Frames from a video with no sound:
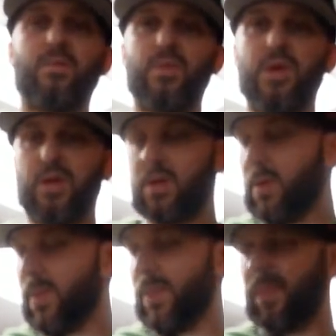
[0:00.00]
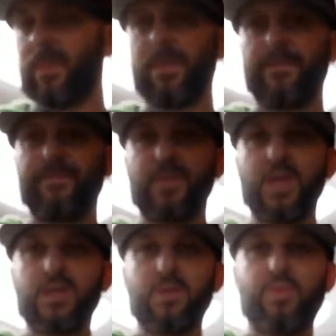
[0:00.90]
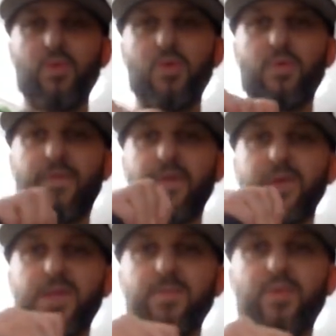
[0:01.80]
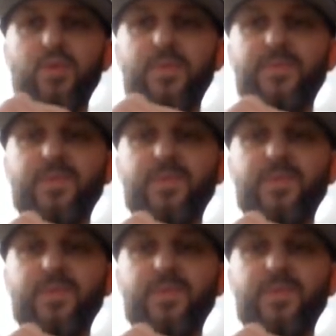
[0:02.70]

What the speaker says: But that's the pole. Very simple.